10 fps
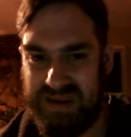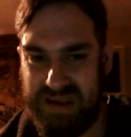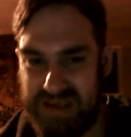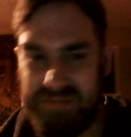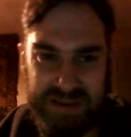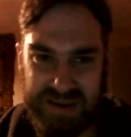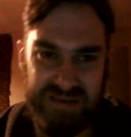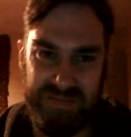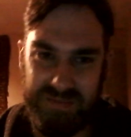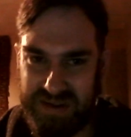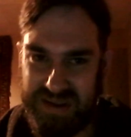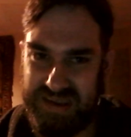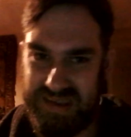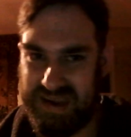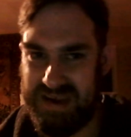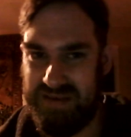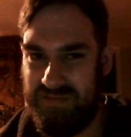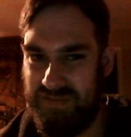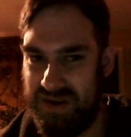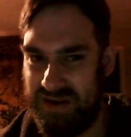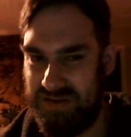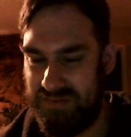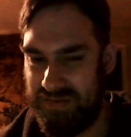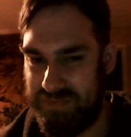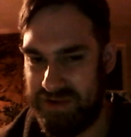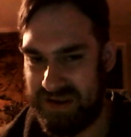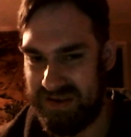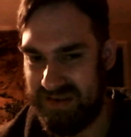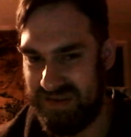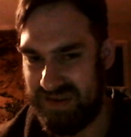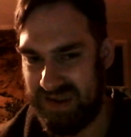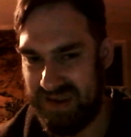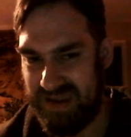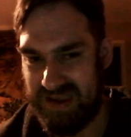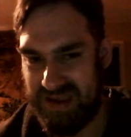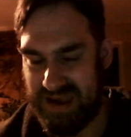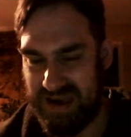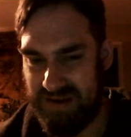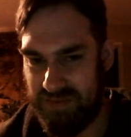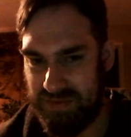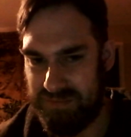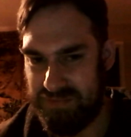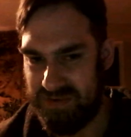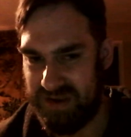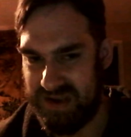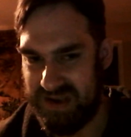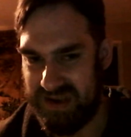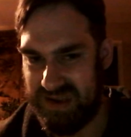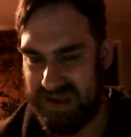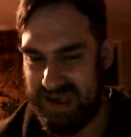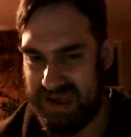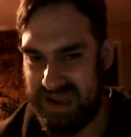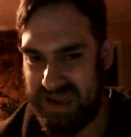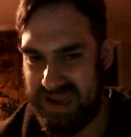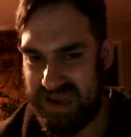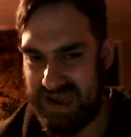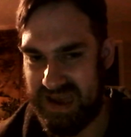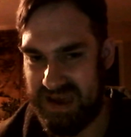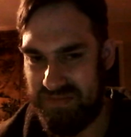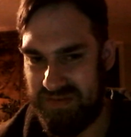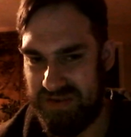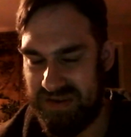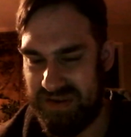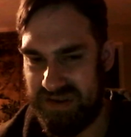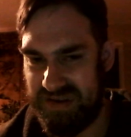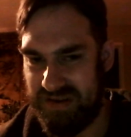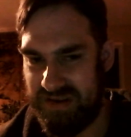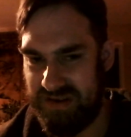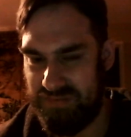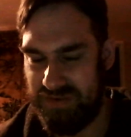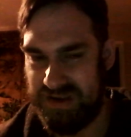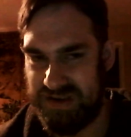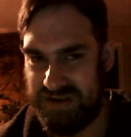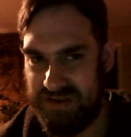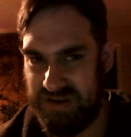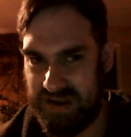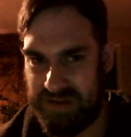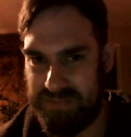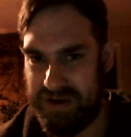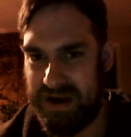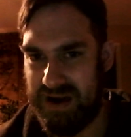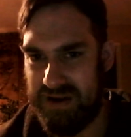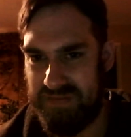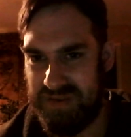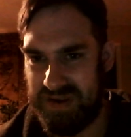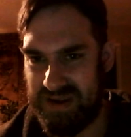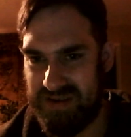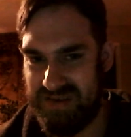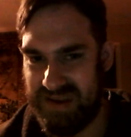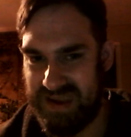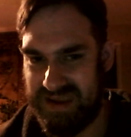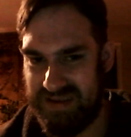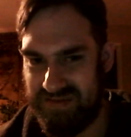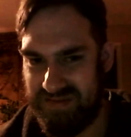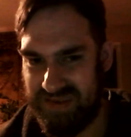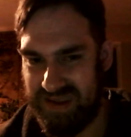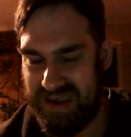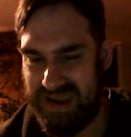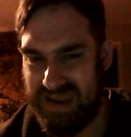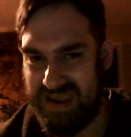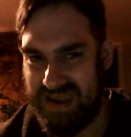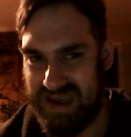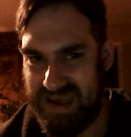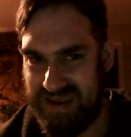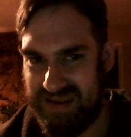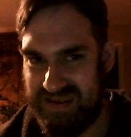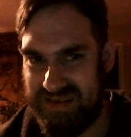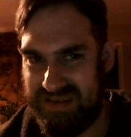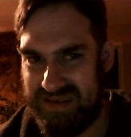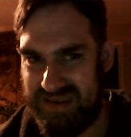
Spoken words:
it becomes this set of riddles because at one point they have to decide which like path to go down, and